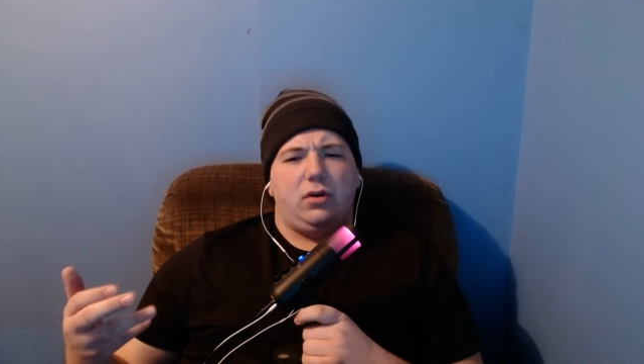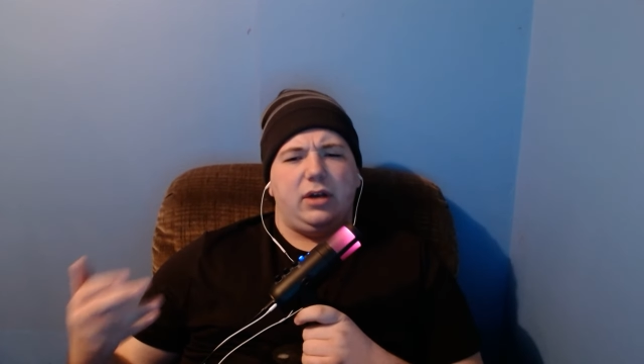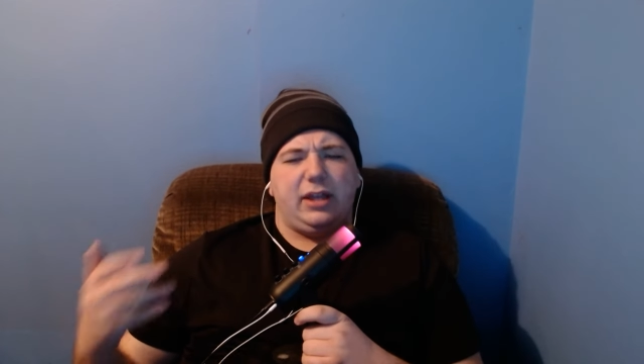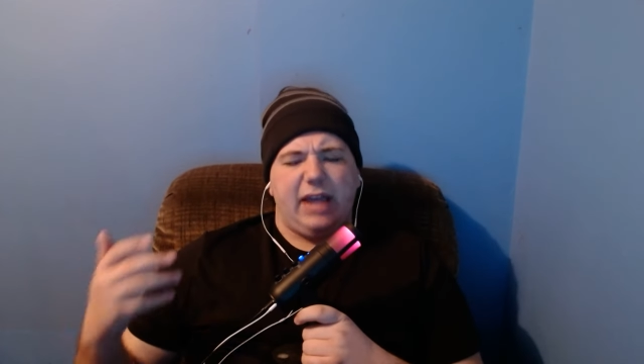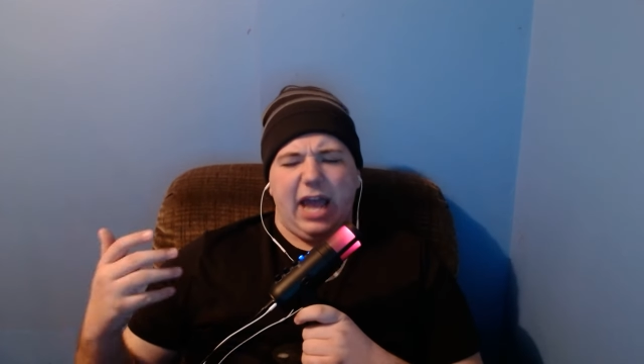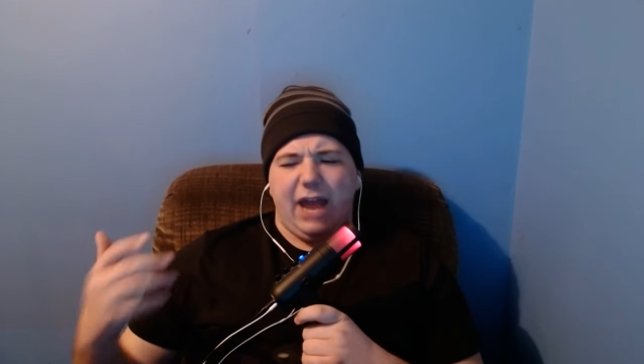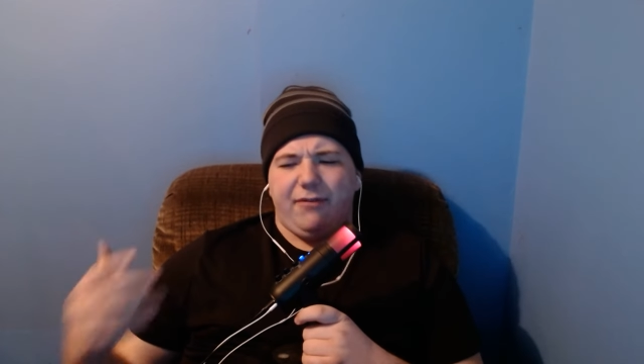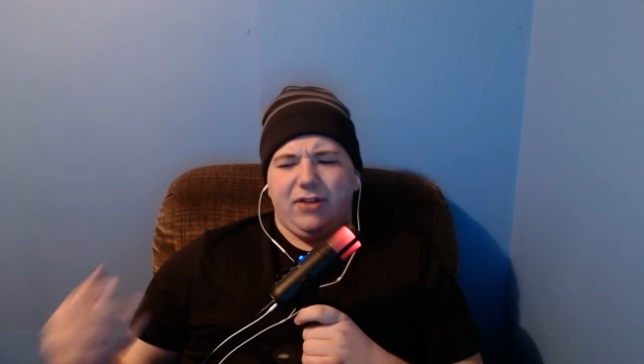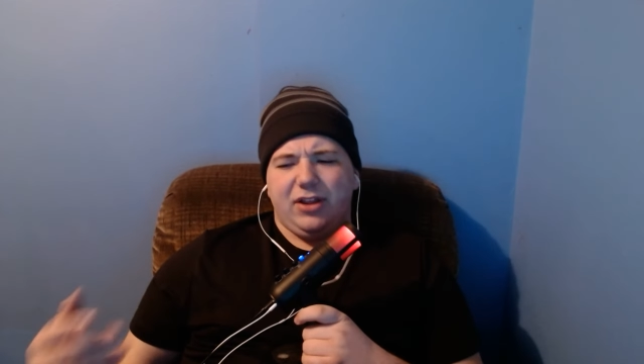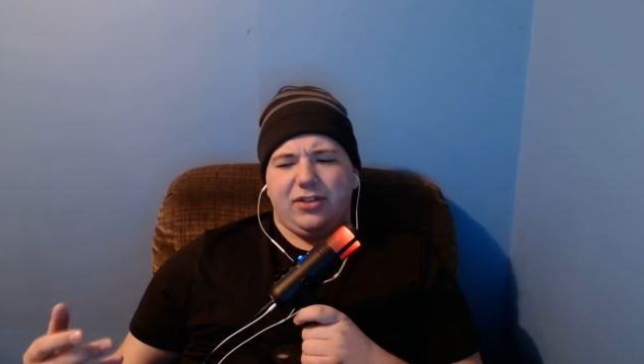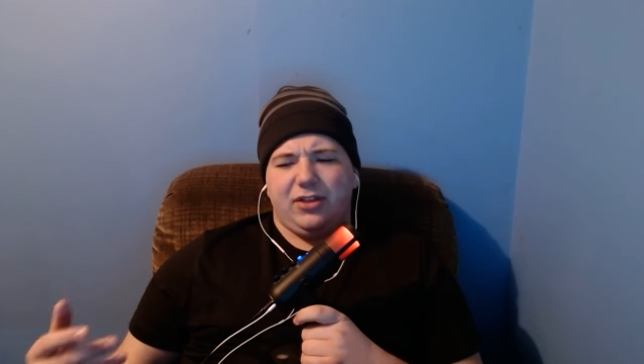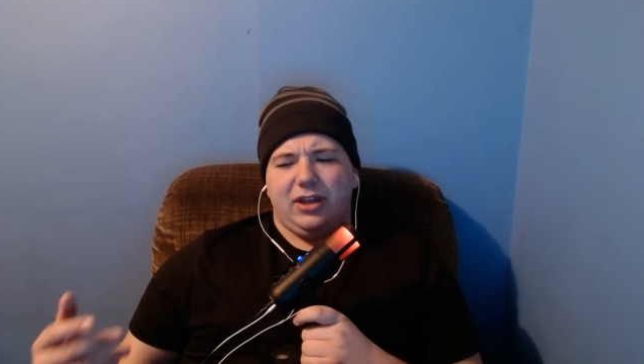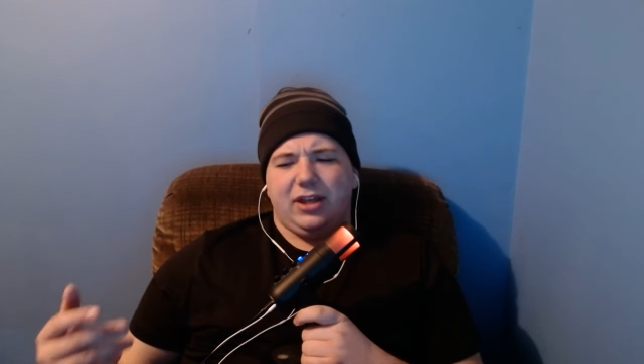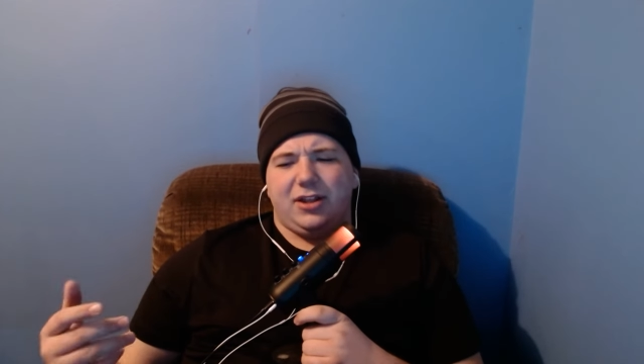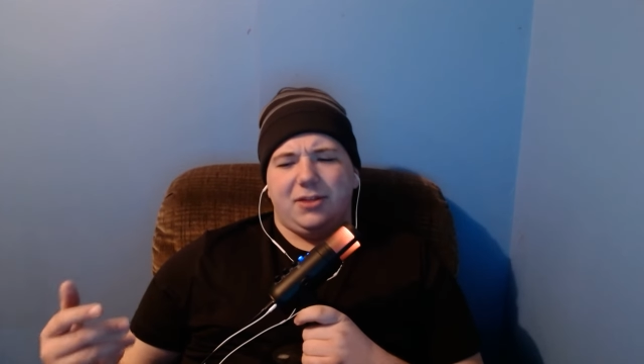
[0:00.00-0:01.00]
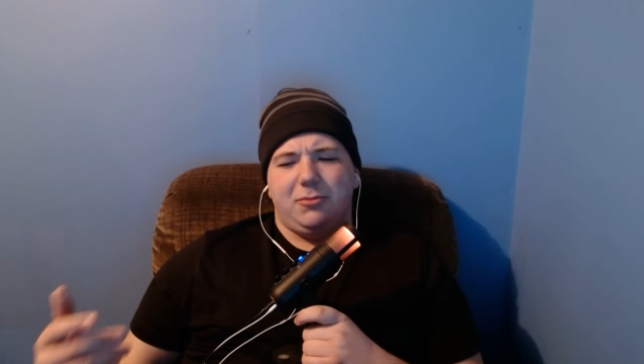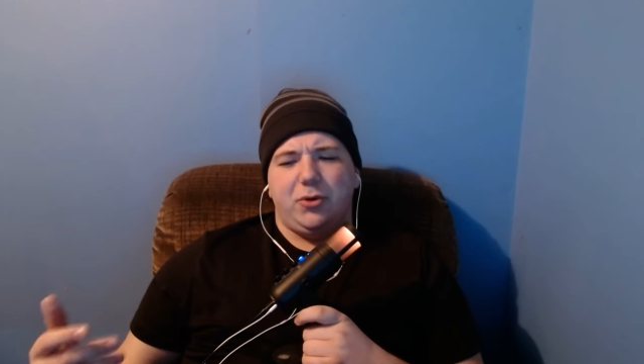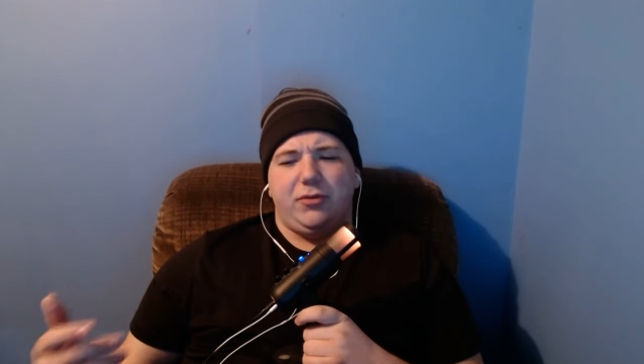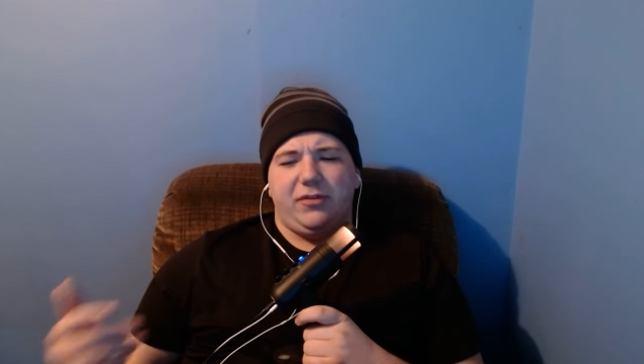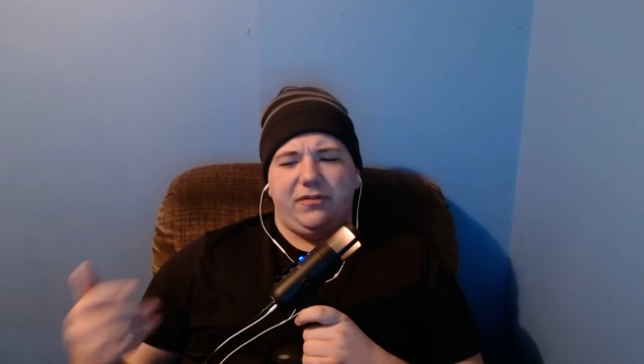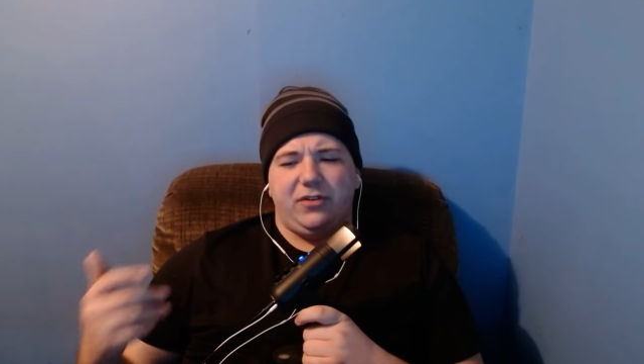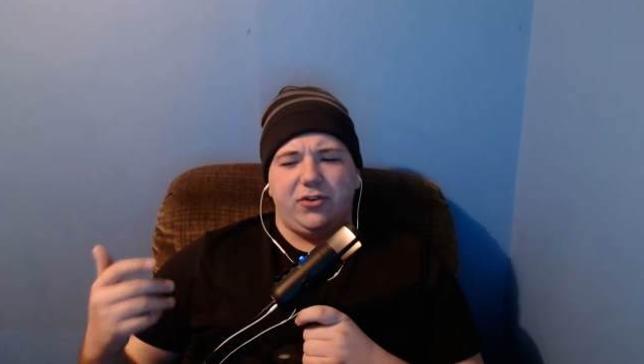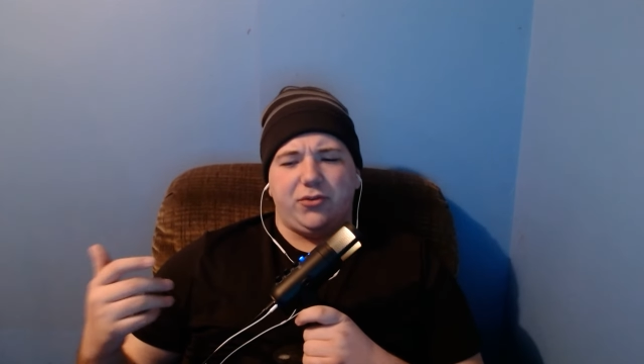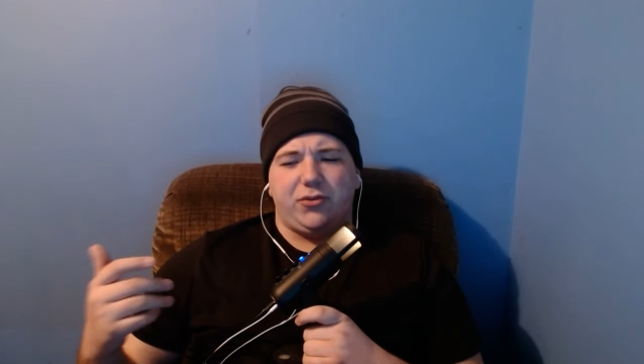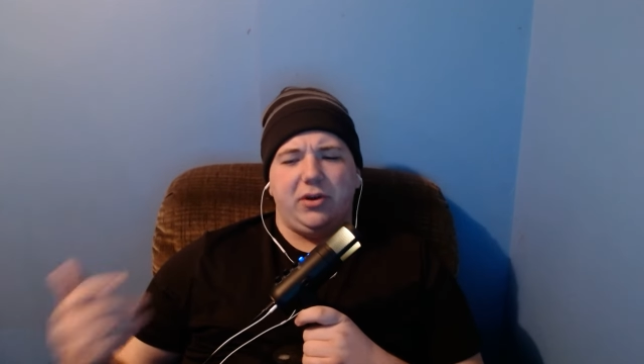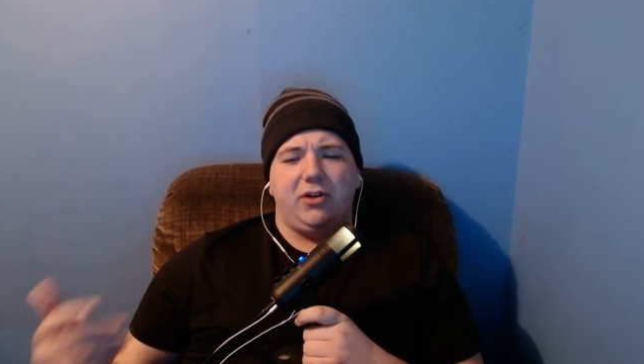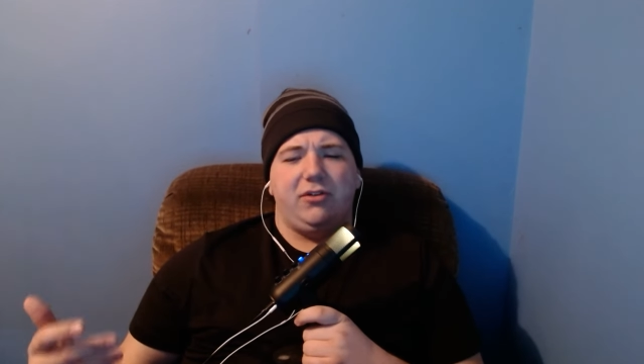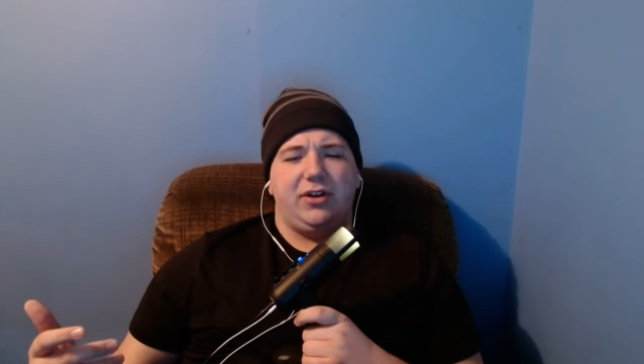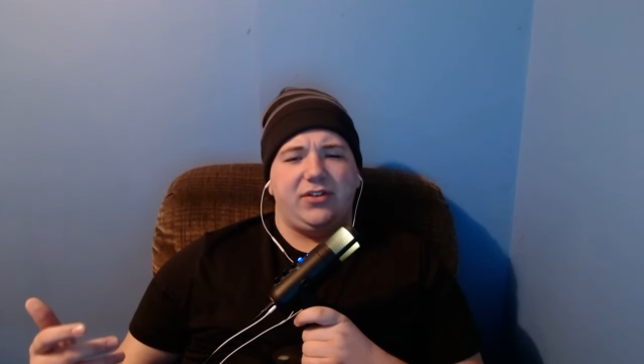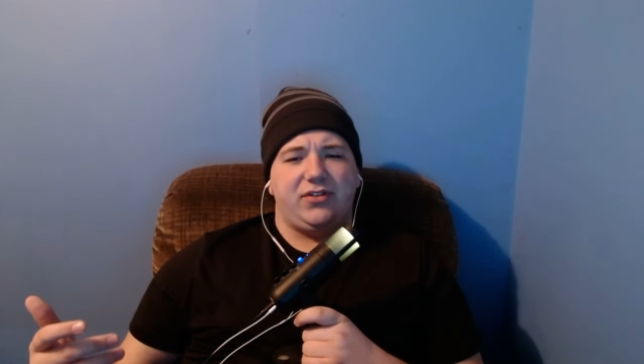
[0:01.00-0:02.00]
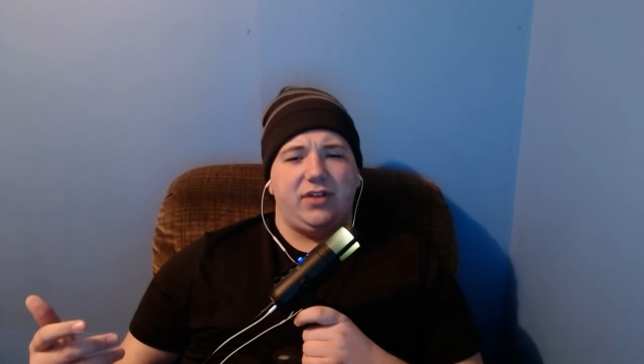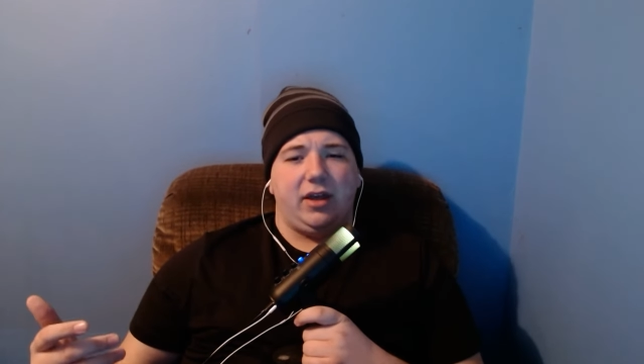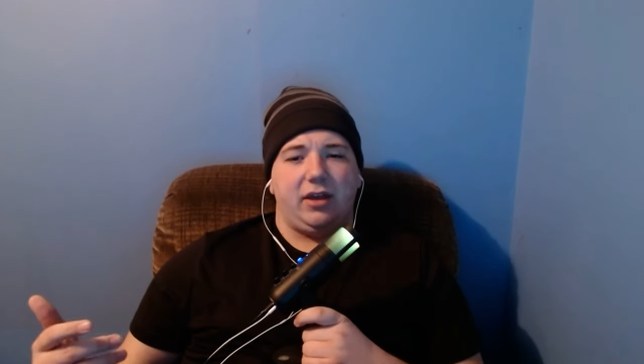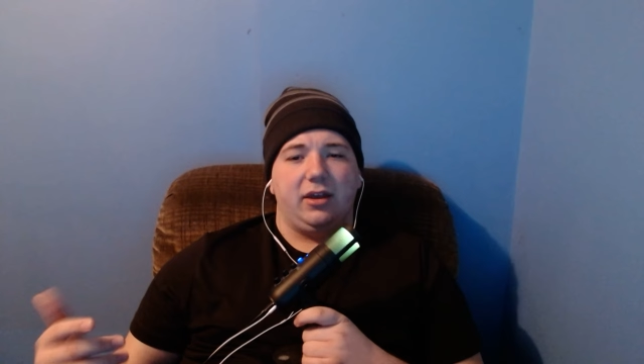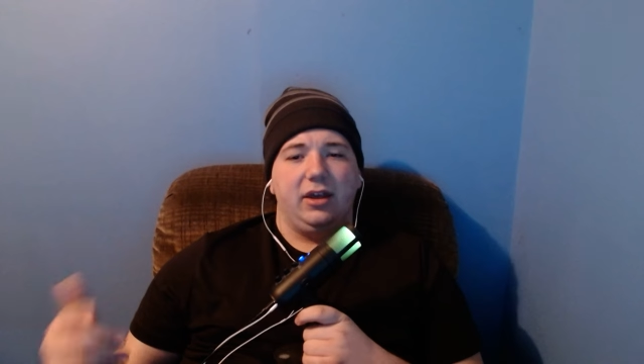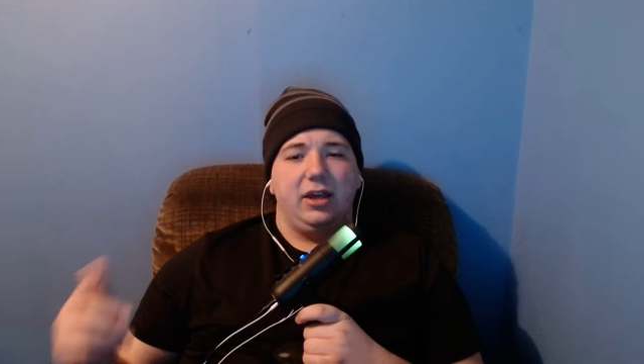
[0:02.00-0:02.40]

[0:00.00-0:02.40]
Like everything in the movie feels realistic.